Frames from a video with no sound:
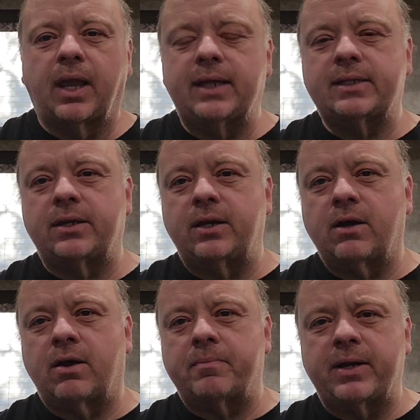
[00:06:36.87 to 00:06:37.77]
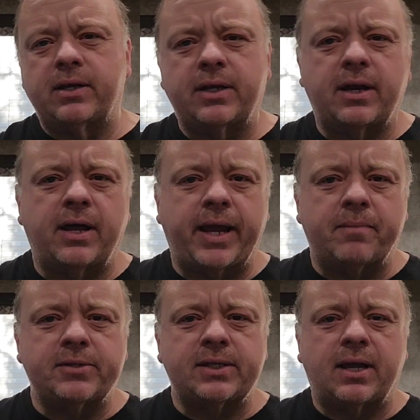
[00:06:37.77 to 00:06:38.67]
He said, you know, I've been looking on
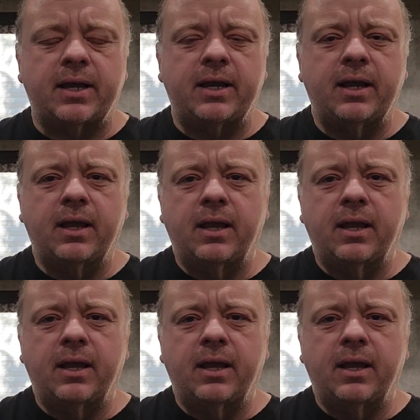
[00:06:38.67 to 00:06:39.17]
Amazon.